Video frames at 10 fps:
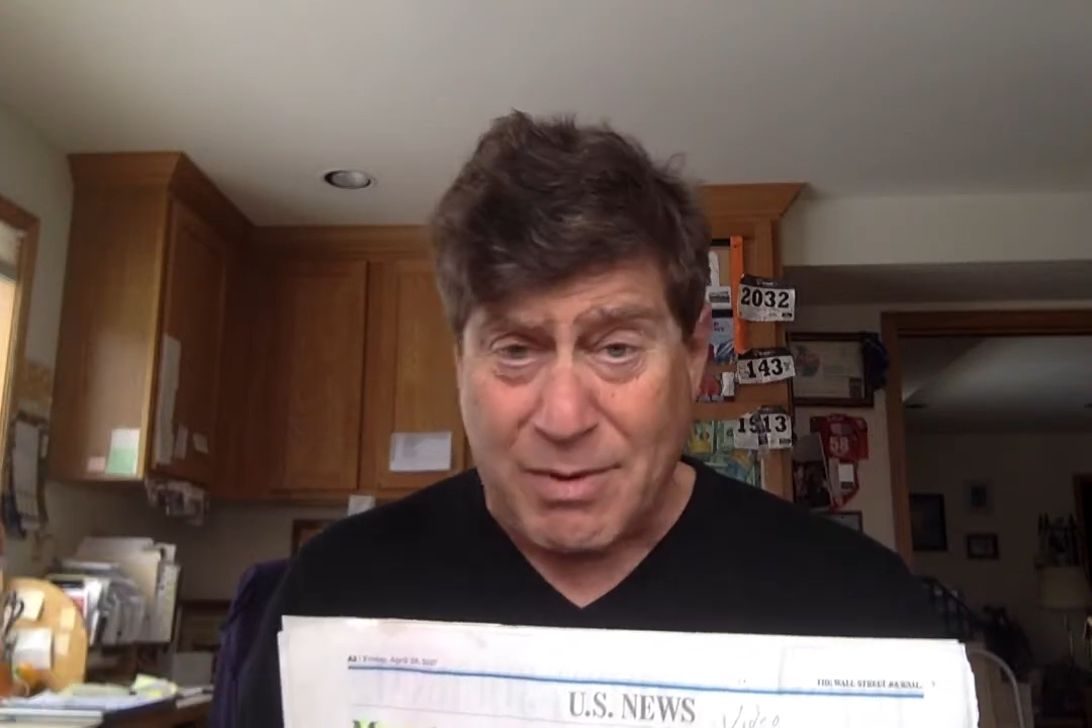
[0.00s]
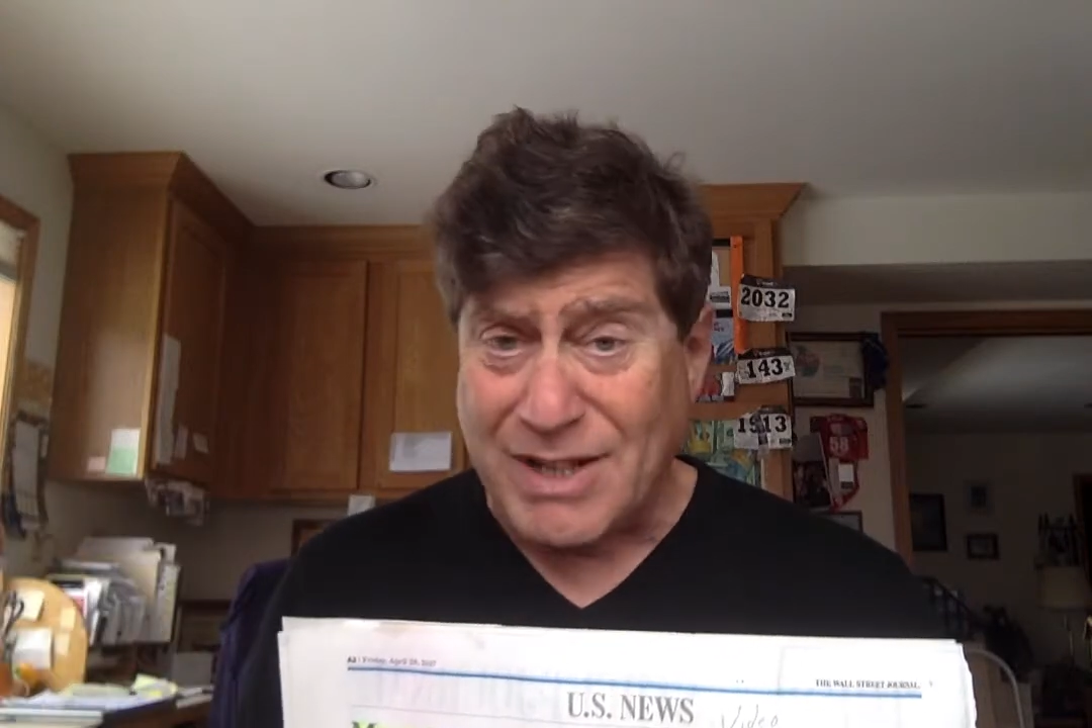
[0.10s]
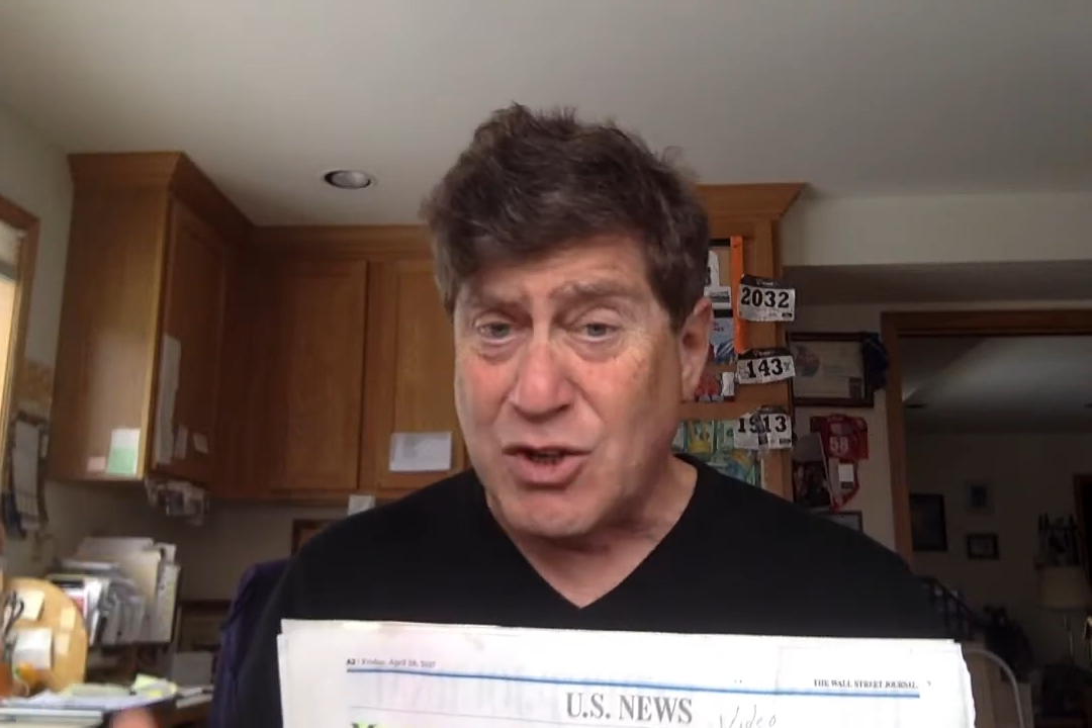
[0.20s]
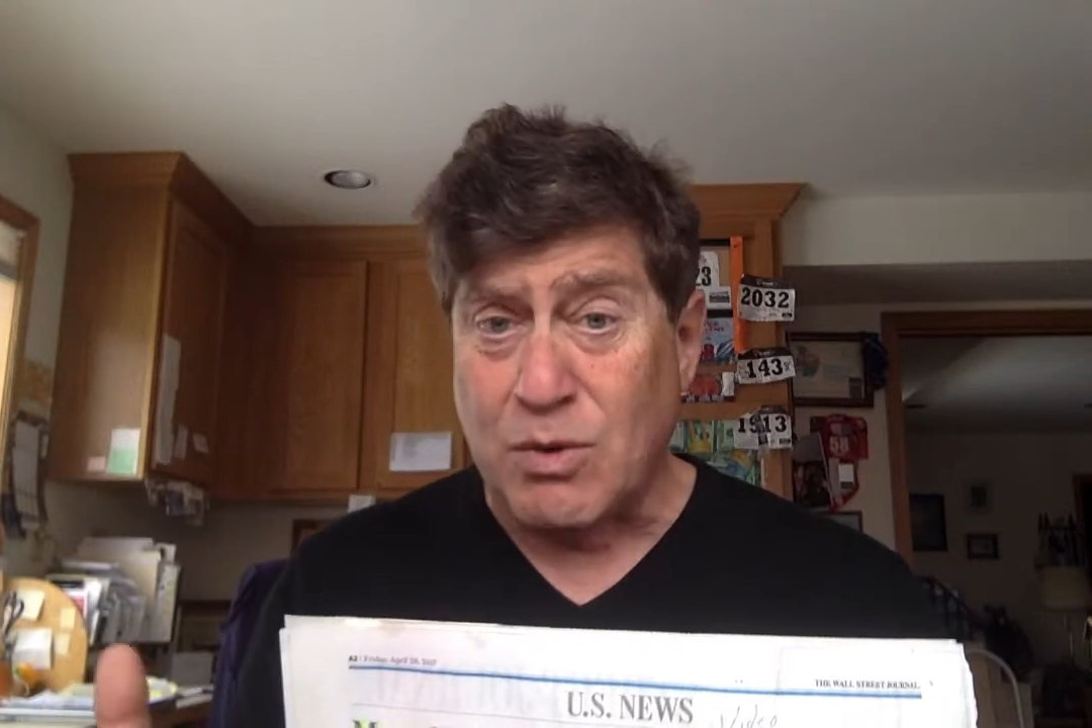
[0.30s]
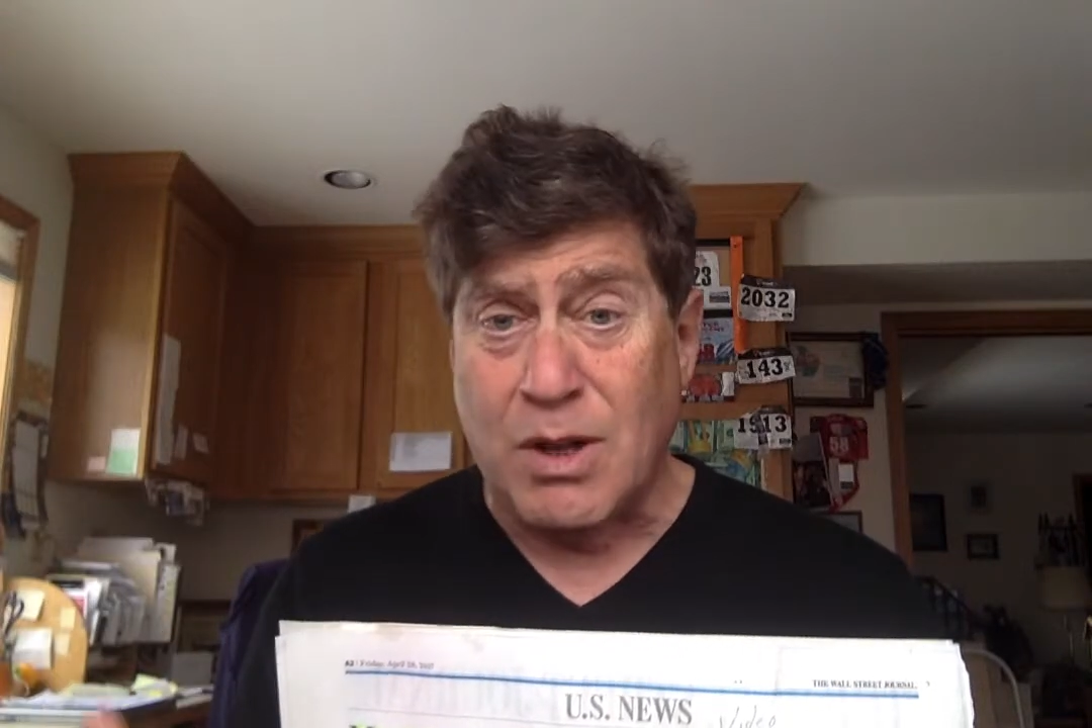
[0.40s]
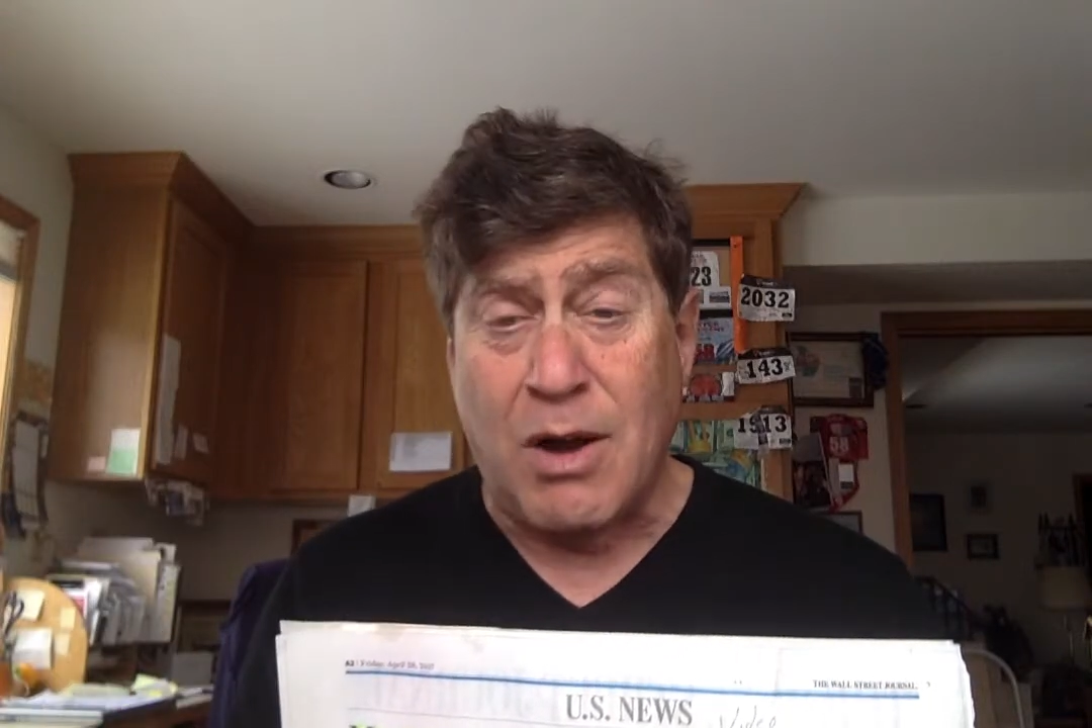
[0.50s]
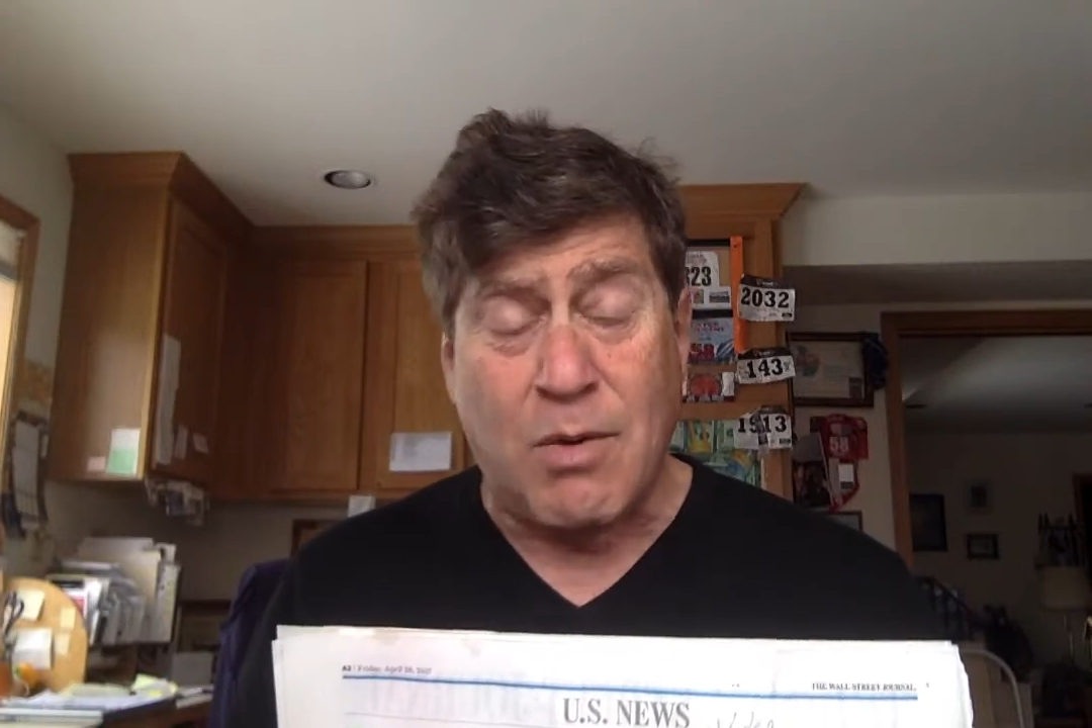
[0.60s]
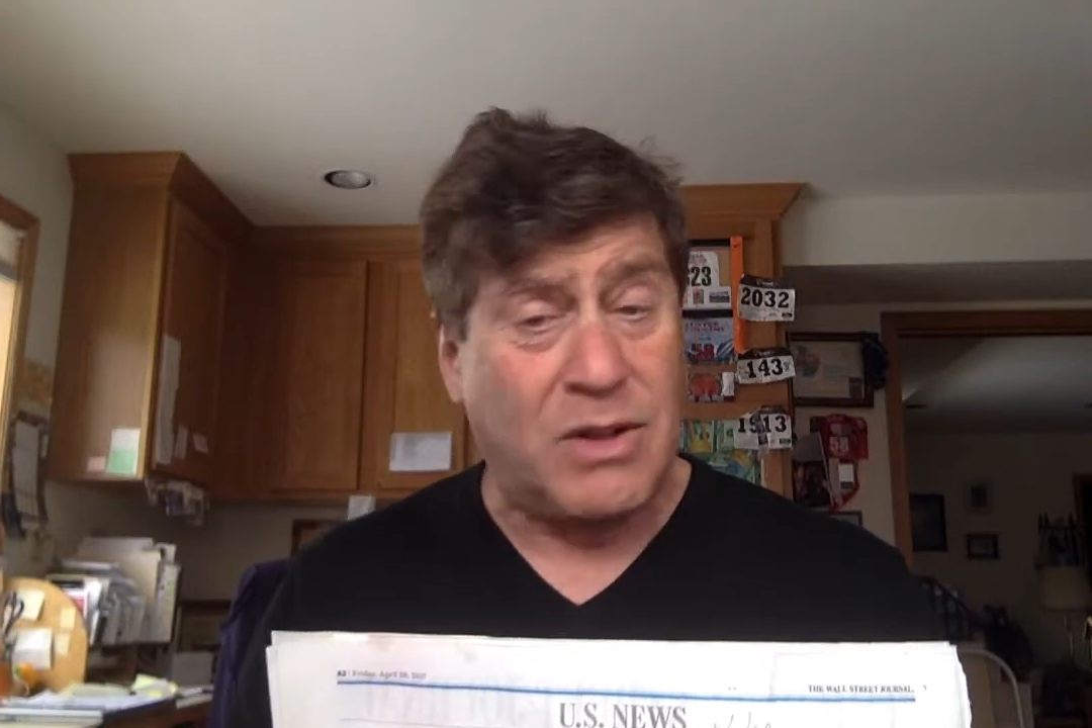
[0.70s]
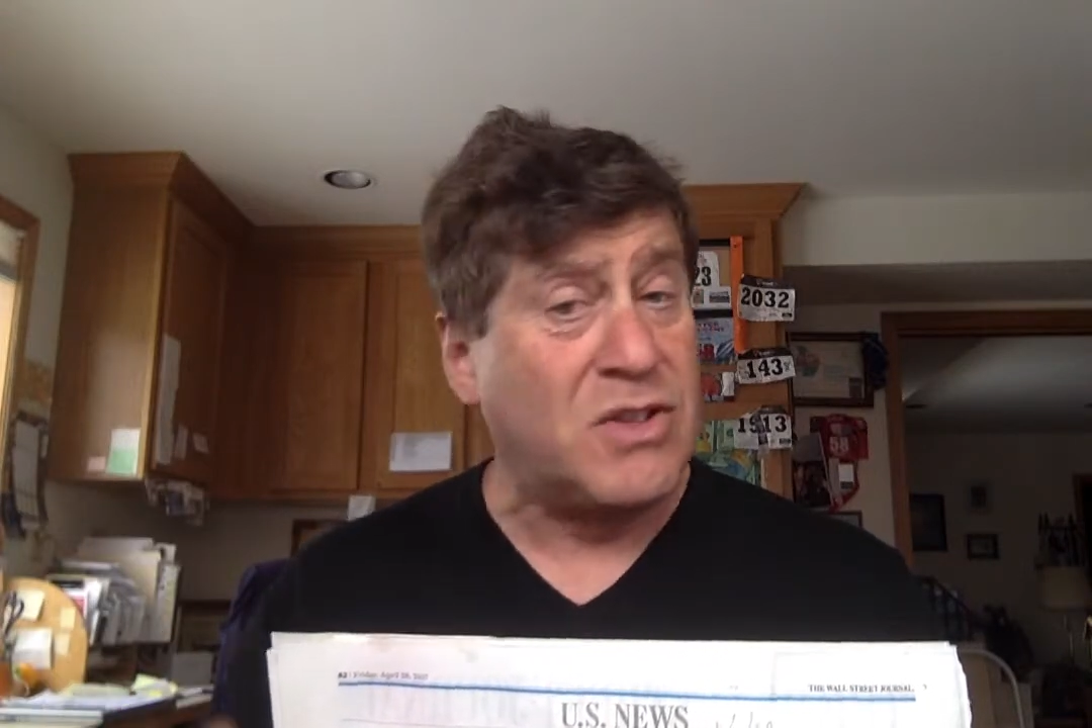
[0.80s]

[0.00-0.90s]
rates are lower.